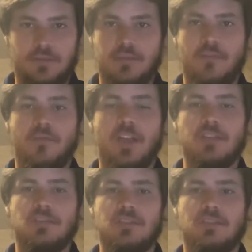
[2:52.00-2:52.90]

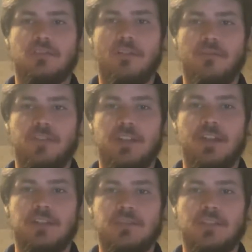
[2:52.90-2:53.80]
facing
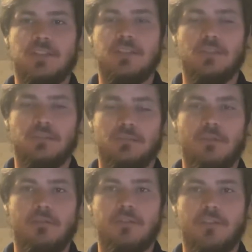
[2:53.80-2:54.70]
COVID-19, the
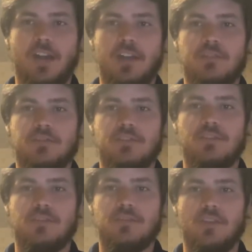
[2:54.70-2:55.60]
coronavirus,
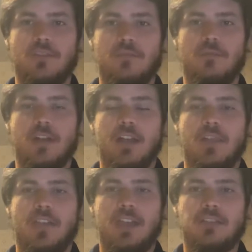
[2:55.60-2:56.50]
and so
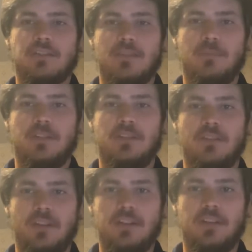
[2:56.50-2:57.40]
things have been
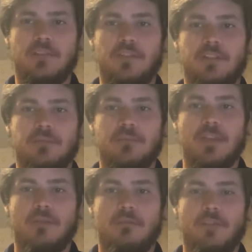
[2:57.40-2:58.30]
very different.
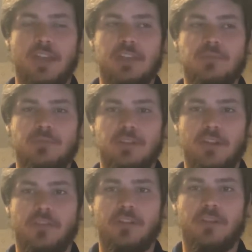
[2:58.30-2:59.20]
Well, things were
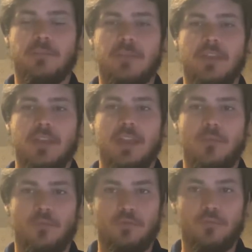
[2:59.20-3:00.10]
different
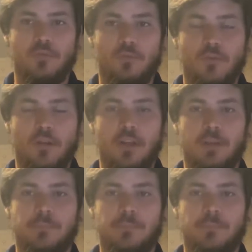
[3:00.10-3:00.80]
in World War I